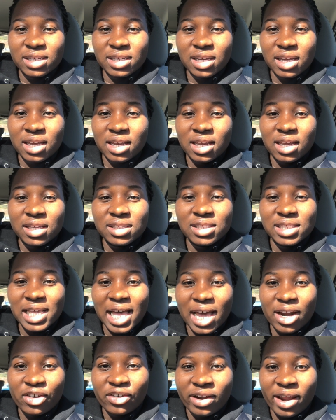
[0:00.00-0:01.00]
it is
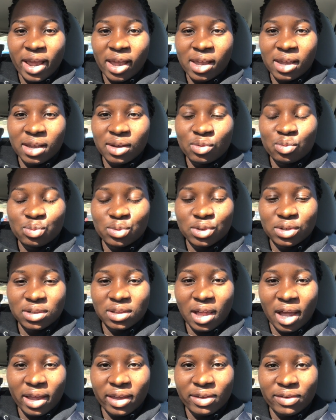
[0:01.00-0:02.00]
Saturday in real
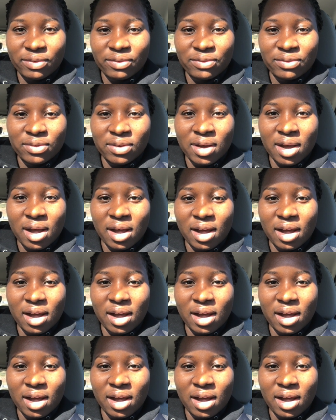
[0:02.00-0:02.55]
life.